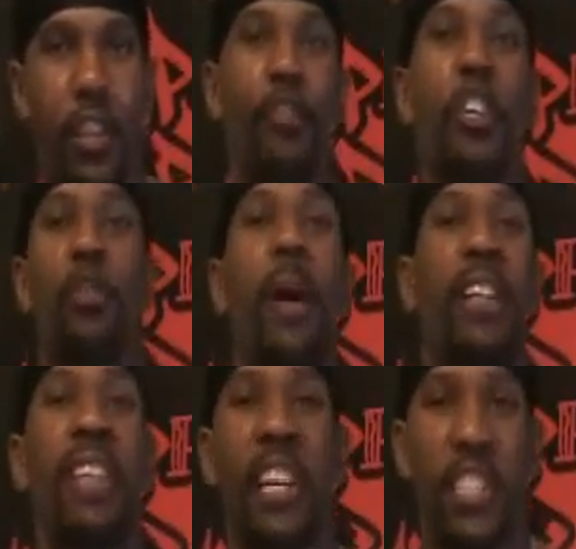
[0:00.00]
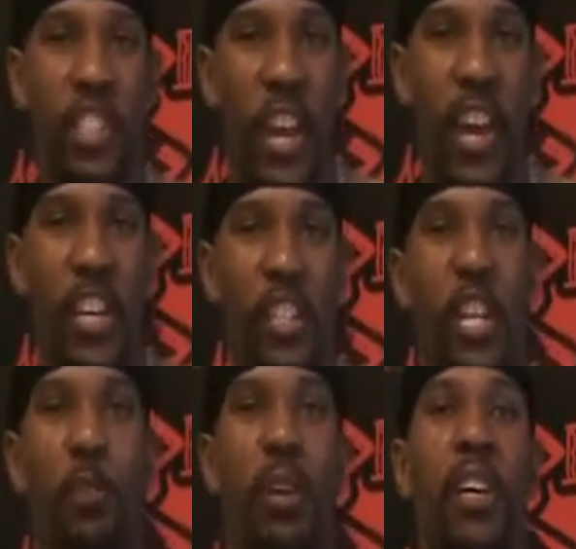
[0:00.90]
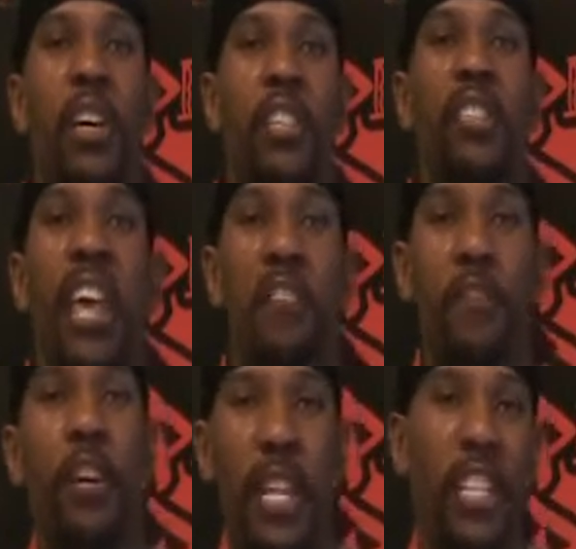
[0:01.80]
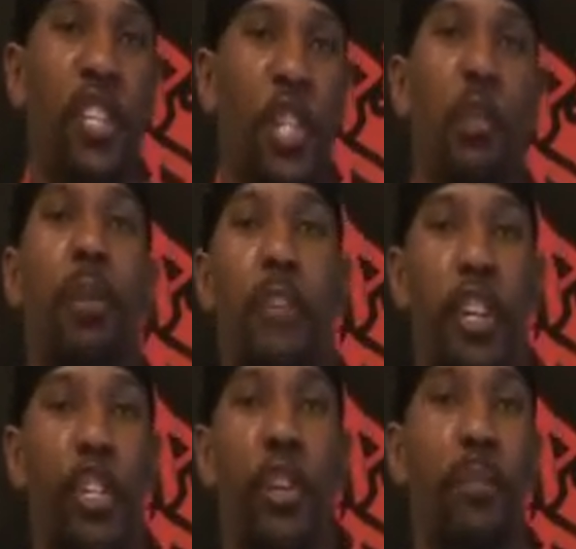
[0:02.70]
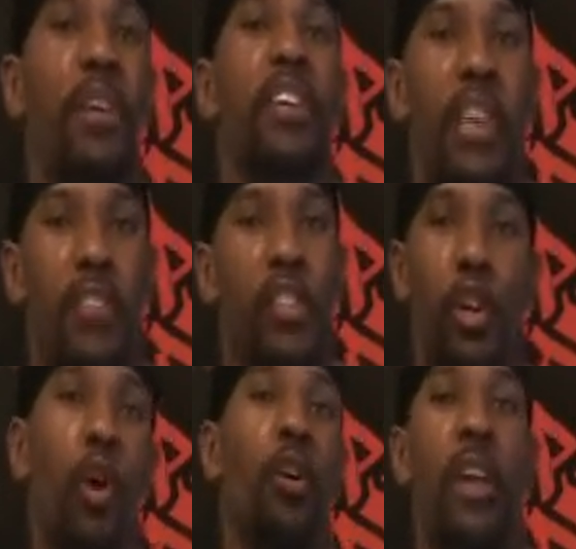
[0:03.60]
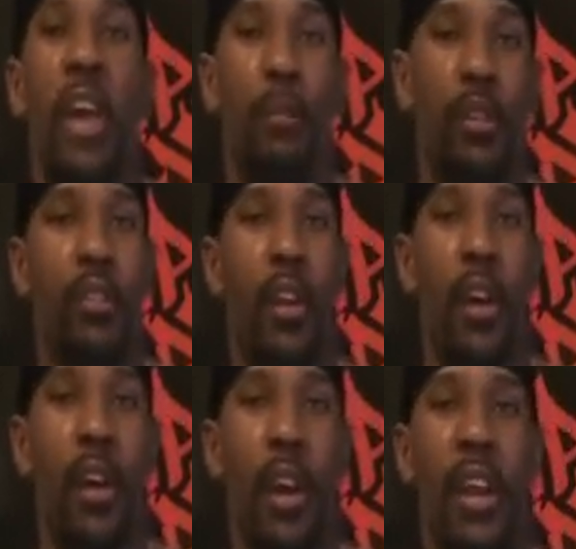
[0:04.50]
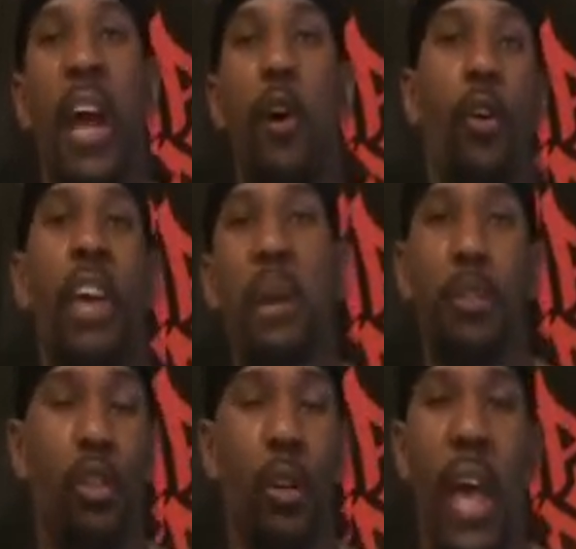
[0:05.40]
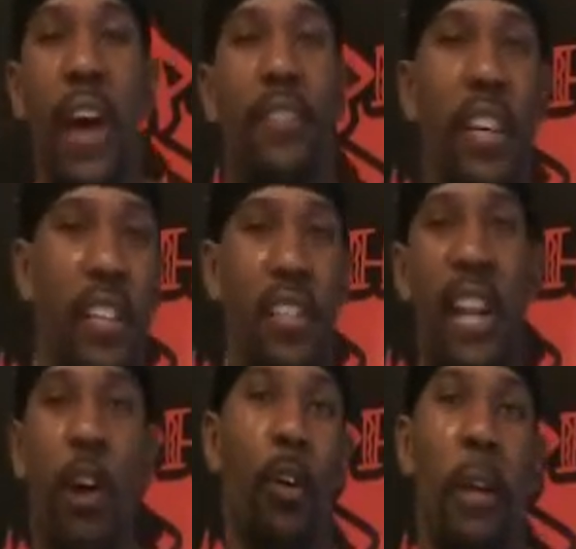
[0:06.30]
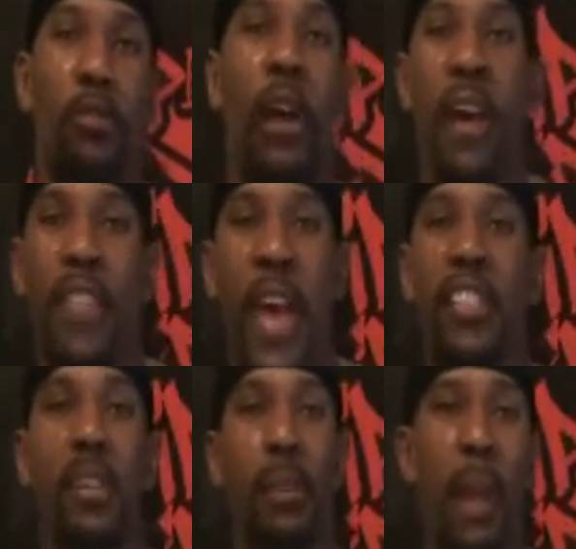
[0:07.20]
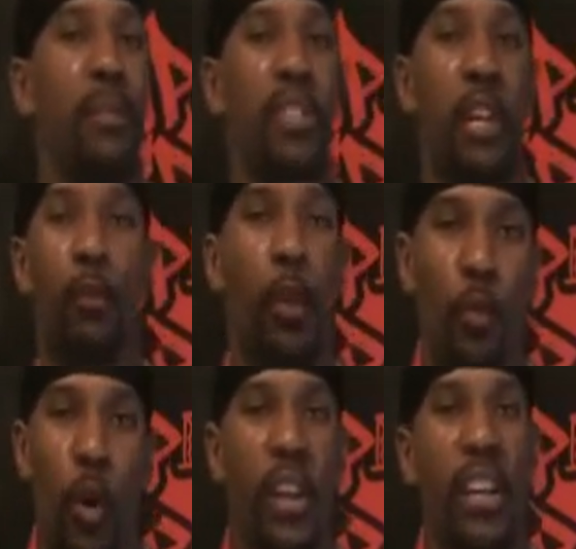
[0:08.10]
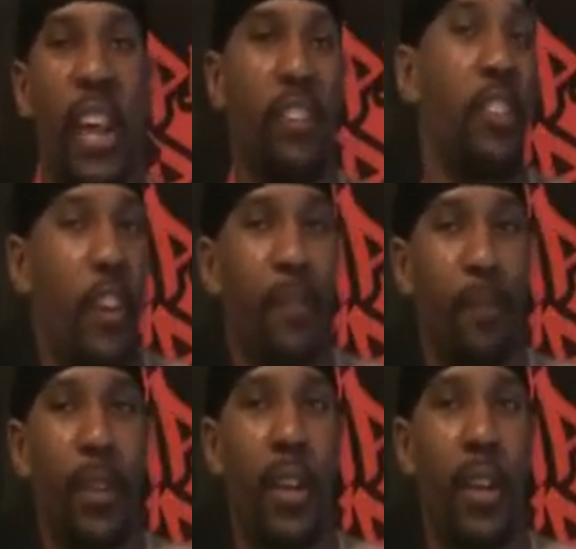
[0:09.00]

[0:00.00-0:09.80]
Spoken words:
the reason why things changed is because they feel that this experience should be given to all gamers. And not all gamers are going to have this, and not all gamers are going to have that. Some gamers stick with one, and that's it.